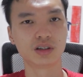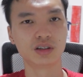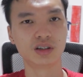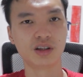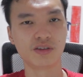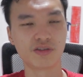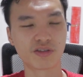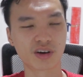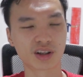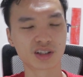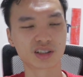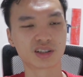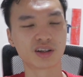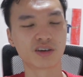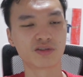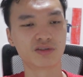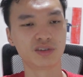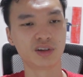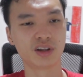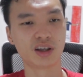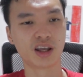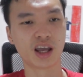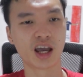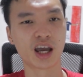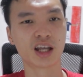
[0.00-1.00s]

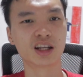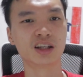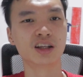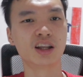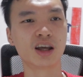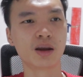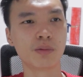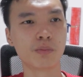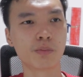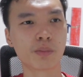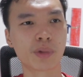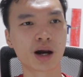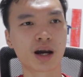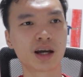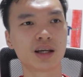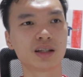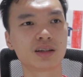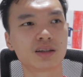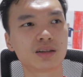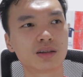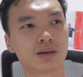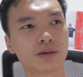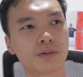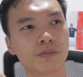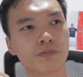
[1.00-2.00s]
defensively, and they
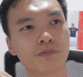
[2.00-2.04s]
might